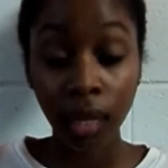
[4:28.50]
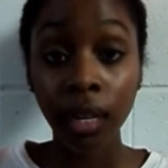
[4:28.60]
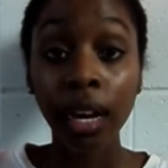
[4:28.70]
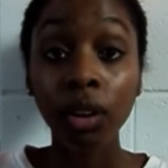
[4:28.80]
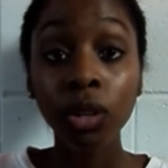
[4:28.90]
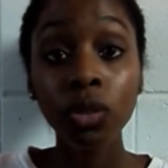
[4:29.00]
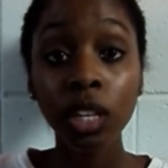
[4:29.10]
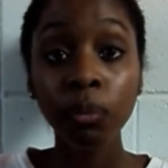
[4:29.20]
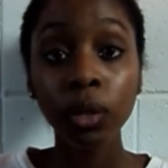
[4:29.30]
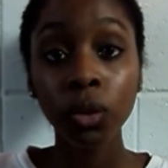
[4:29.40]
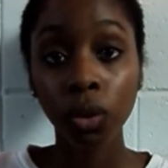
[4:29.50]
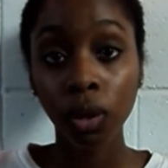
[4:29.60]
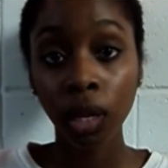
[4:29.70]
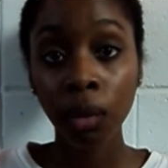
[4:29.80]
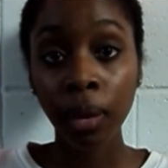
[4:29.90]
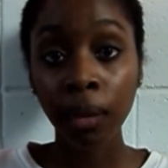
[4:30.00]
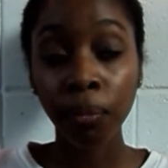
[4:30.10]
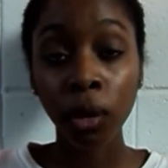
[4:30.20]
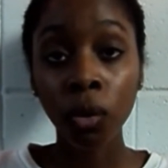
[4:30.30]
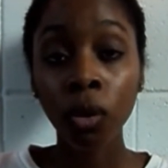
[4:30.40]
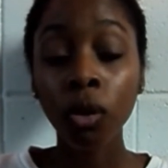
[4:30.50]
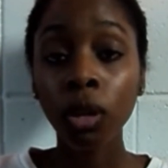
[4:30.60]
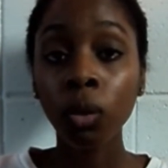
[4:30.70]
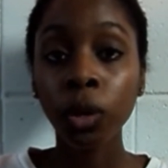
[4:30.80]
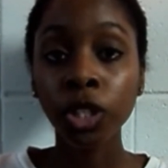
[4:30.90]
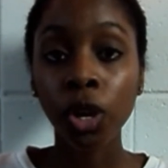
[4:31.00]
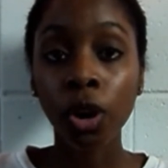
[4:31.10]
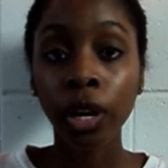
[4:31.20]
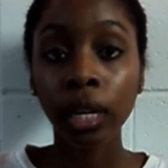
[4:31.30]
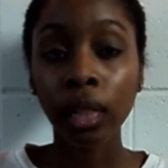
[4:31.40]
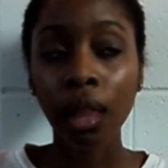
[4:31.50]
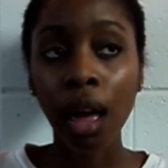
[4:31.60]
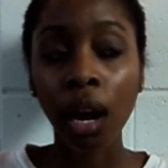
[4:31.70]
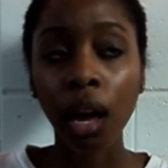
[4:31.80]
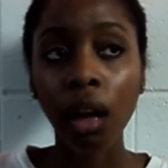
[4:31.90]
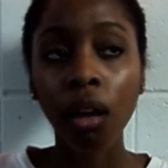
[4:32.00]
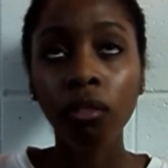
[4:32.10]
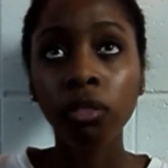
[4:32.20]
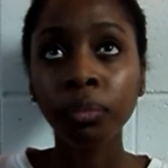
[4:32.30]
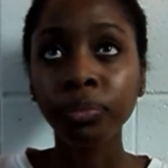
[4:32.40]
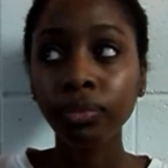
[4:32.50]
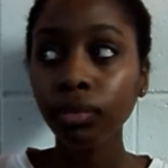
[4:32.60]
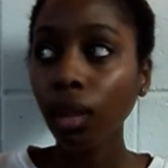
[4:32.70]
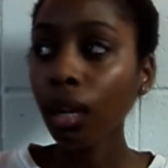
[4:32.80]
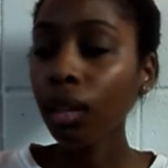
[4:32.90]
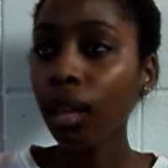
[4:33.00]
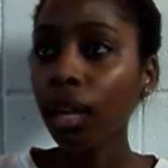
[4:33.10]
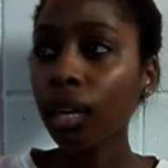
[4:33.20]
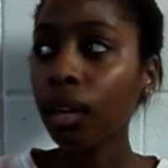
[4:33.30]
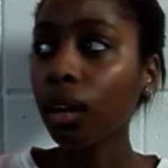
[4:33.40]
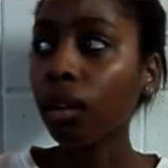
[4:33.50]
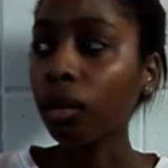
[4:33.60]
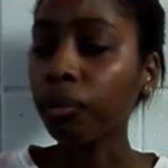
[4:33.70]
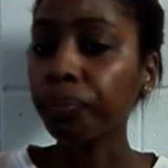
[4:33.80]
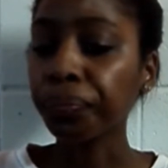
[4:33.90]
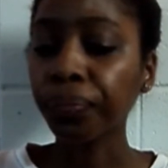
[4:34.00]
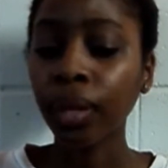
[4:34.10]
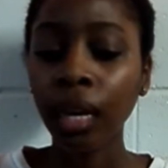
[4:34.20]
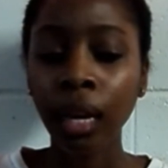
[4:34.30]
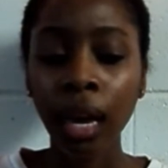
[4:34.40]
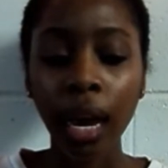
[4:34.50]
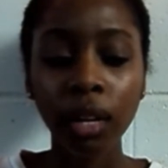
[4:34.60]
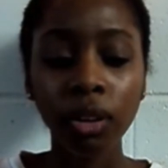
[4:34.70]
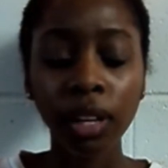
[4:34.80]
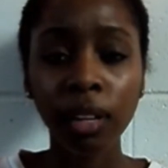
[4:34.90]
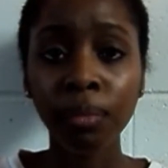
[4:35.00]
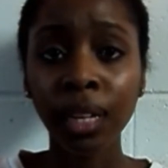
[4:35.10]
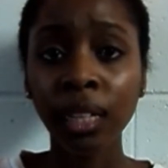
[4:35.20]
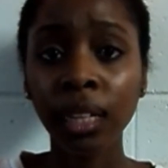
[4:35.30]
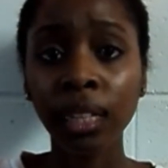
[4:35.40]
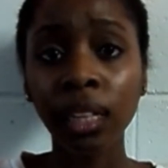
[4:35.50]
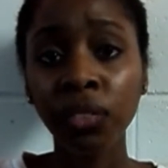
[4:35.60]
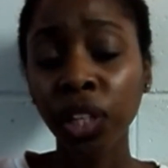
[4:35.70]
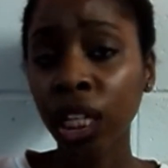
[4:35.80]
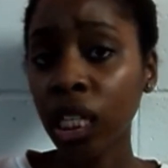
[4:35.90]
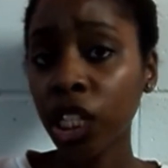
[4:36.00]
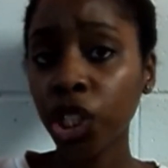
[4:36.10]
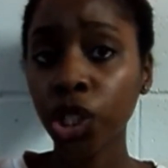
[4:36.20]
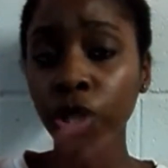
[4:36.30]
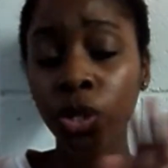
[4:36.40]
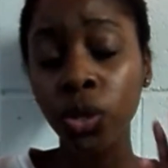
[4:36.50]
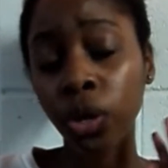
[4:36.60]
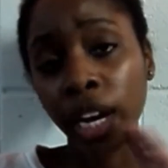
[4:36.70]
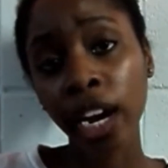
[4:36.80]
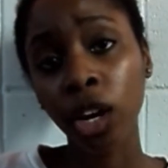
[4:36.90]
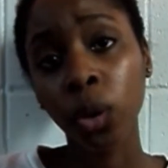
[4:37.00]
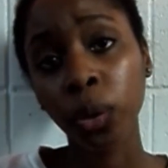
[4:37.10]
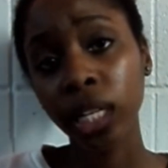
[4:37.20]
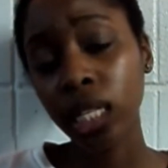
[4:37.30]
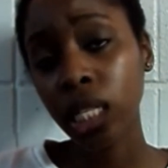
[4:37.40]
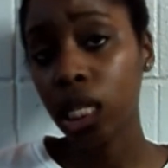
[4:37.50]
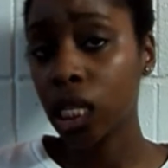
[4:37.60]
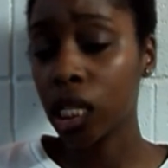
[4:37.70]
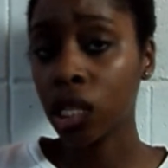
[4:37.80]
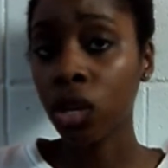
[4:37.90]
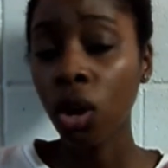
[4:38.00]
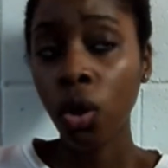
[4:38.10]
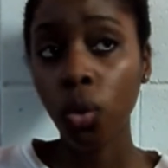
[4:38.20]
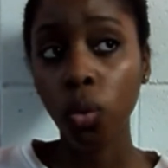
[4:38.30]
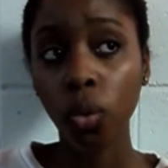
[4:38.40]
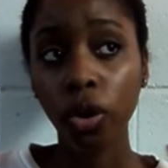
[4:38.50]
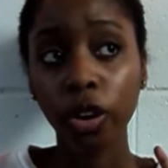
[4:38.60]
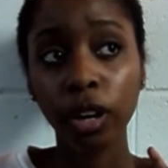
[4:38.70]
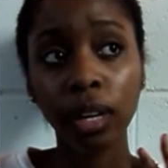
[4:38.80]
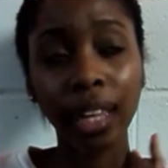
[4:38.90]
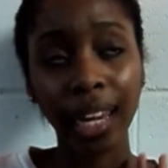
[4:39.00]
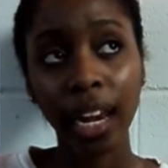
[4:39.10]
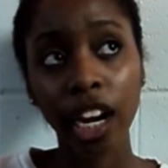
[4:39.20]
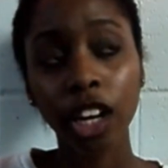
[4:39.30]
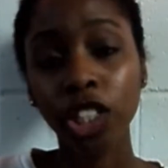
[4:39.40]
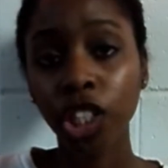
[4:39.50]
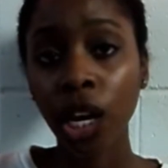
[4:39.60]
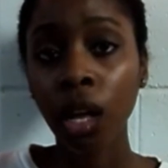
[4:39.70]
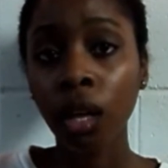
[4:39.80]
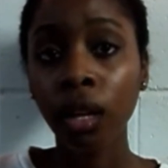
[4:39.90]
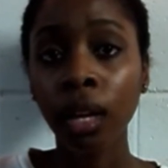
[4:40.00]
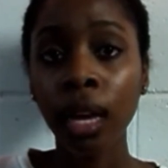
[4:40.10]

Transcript: Now, using petroleum and mineral oil, which are in a lot of I know they can be in leave-in conditioners or hair greases or hair gel,